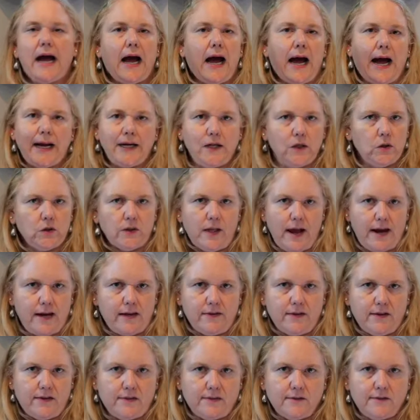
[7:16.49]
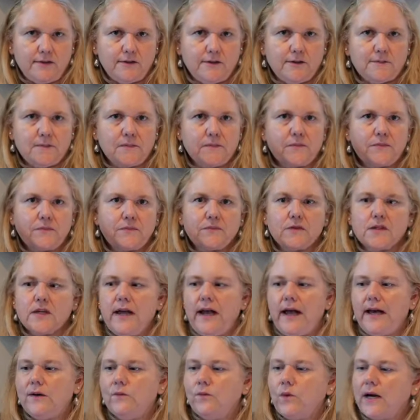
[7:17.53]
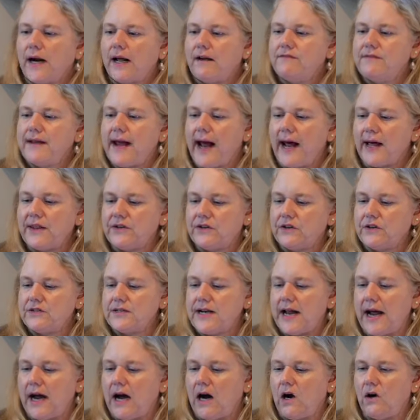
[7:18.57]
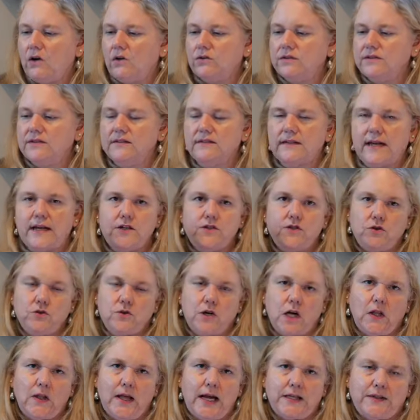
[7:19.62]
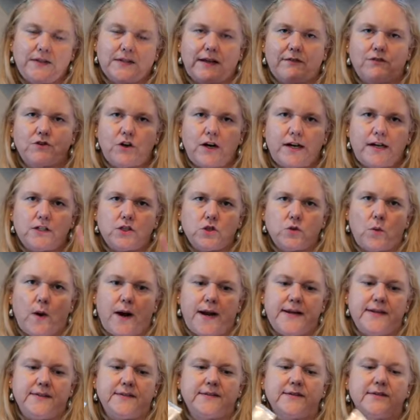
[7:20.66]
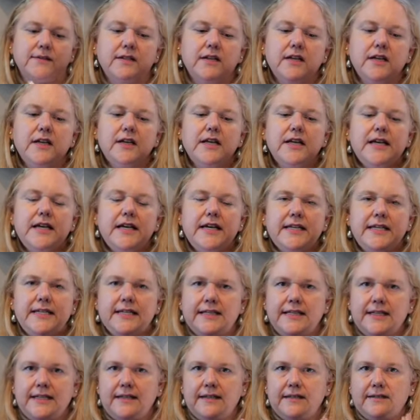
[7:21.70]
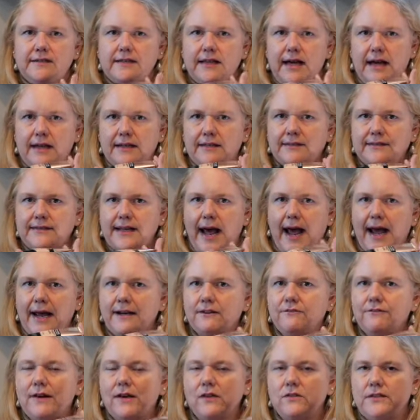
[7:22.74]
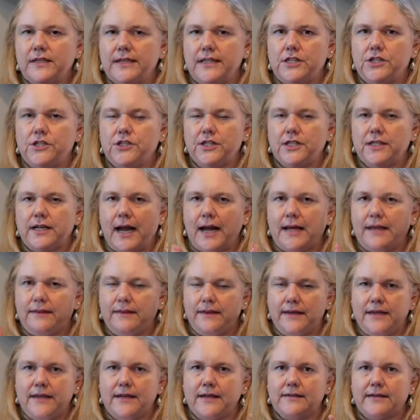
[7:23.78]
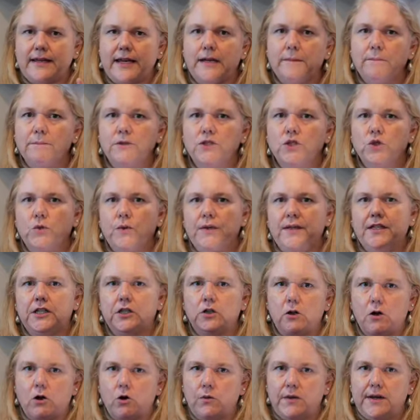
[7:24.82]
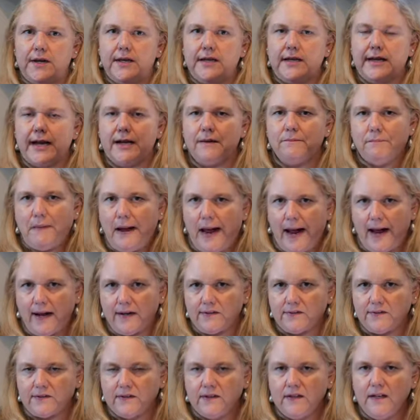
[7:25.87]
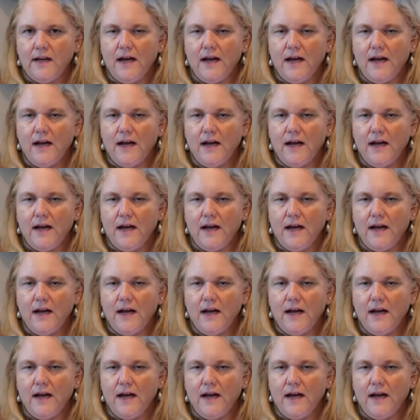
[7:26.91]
I don't like this. And what I've gathered now, since I do not like this, I've tried it twice, is that a satin foundation, I think, is in between glowy and matte.